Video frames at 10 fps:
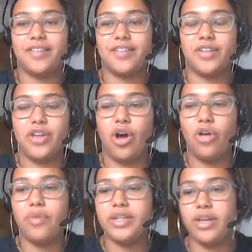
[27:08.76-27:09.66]
So you're
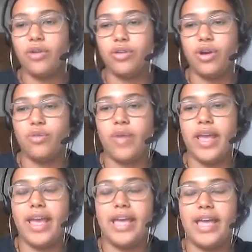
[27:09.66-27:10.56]
already on your
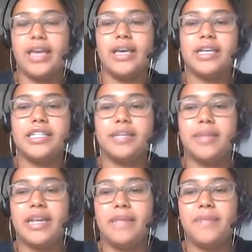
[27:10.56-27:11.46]
way to
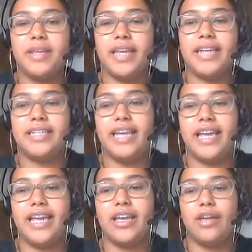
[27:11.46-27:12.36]

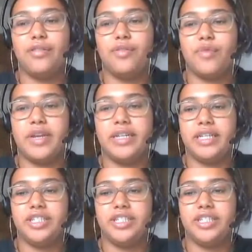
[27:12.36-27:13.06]
manipulating a 3D